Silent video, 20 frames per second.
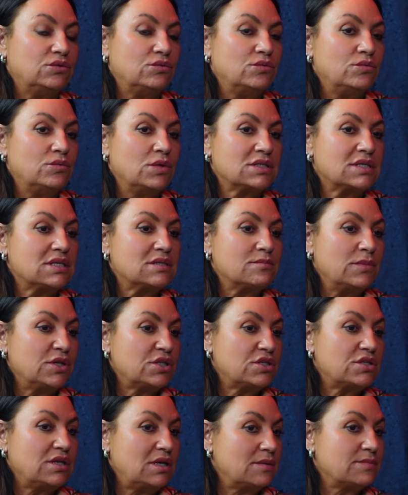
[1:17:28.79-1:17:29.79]
was as
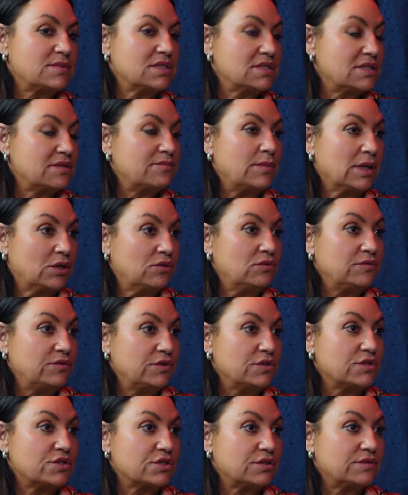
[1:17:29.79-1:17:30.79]
much the absence of my own
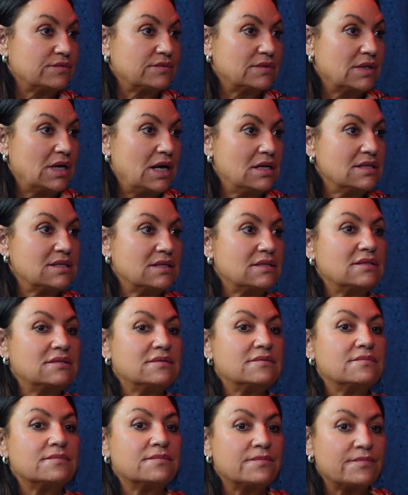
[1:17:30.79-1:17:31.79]
future, as in
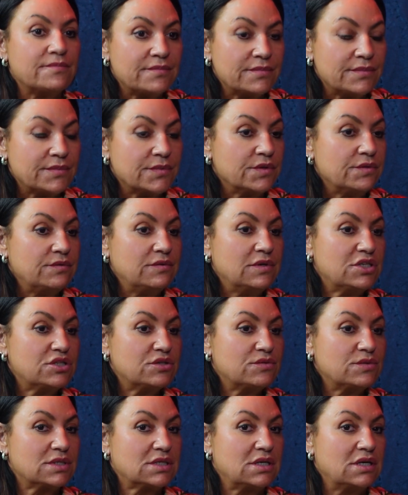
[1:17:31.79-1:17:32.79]
Richard
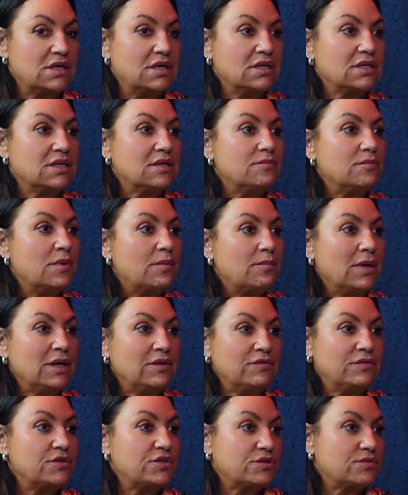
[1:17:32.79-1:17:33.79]
was gone, but my
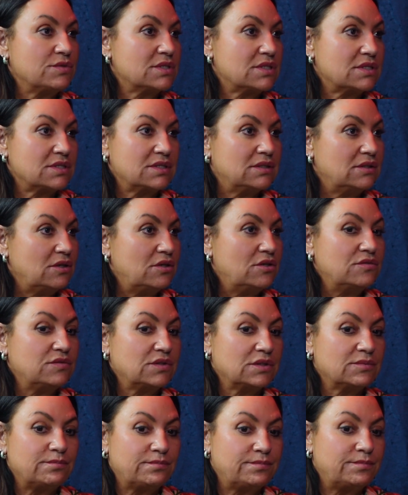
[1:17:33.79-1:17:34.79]
future was
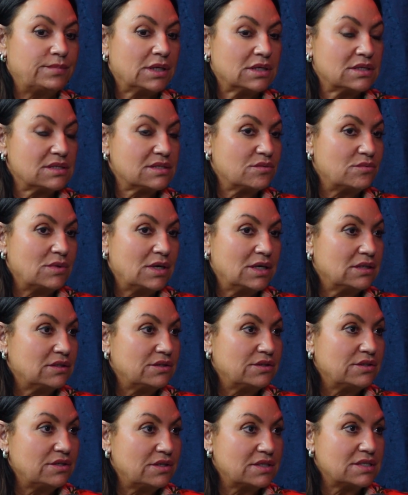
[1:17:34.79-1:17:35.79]
over bottles of wine on
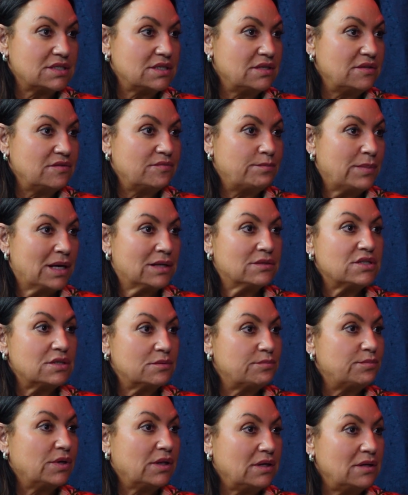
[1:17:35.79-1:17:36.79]
New Year's Eve, bound
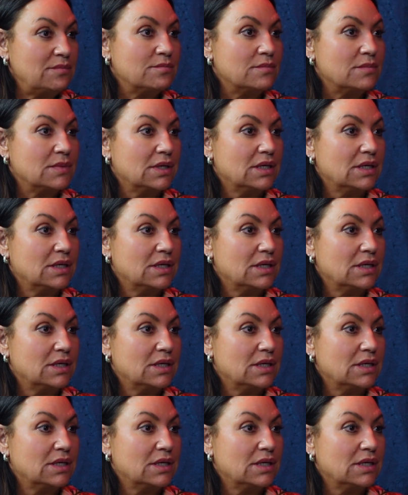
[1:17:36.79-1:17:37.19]
up with him.